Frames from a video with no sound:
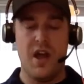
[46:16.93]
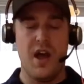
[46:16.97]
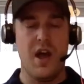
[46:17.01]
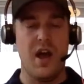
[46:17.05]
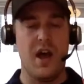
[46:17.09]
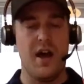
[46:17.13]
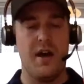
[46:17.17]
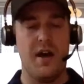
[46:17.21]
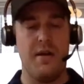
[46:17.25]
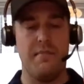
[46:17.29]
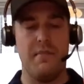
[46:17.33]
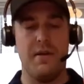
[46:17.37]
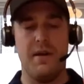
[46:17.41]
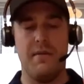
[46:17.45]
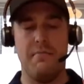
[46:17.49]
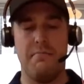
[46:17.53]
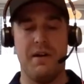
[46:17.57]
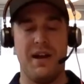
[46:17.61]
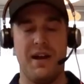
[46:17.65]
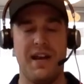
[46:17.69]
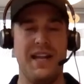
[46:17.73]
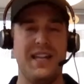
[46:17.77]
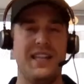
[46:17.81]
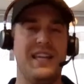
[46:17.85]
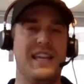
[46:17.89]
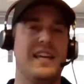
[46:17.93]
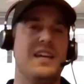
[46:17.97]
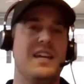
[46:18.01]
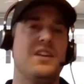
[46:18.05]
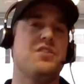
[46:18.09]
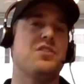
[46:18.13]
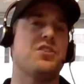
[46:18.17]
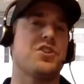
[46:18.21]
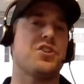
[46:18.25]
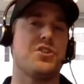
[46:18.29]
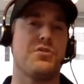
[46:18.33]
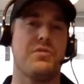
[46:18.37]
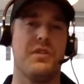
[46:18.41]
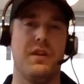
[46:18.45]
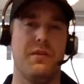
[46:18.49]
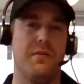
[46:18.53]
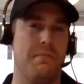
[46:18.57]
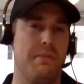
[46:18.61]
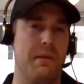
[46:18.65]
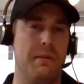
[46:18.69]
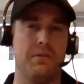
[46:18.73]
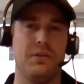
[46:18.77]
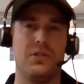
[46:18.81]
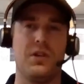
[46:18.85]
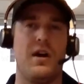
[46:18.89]
Um, but in the industry,
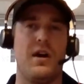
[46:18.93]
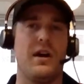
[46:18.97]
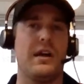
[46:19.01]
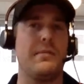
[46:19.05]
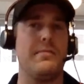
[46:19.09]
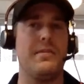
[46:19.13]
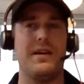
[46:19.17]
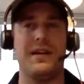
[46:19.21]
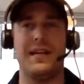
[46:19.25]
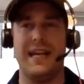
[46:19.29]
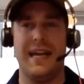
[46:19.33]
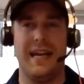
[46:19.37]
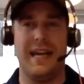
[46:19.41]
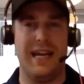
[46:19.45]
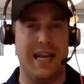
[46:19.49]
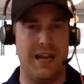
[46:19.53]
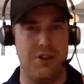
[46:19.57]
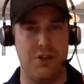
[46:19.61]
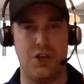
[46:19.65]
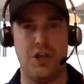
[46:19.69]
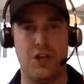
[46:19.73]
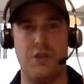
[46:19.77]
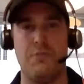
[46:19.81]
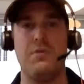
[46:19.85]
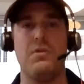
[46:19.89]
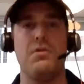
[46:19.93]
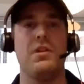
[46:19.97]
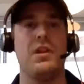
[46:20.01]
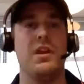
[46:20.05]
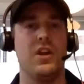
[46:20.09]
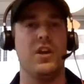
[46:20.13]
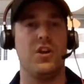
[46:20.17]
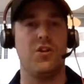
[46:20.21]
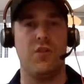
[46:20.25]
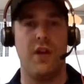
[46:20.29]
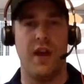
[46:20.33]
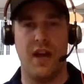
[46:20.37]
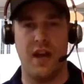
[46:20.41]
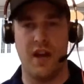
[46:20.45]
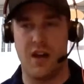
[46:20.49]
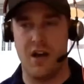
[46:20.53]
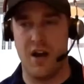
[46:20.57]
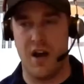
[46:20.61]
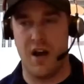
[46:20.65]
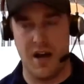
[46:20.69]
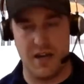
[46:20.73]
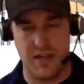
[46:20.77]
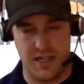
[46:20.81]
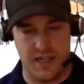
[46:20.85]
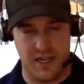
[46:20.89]
when people talk about getting out in the community and creating
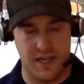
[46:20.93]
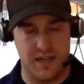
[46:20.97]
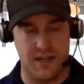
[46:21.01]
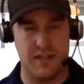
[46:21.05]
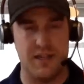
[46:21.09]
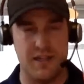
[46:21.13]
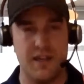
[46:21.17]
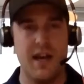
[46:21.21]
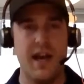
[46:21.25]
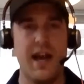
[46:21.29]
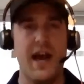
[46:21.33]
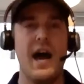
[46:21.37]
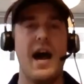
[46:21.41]
content,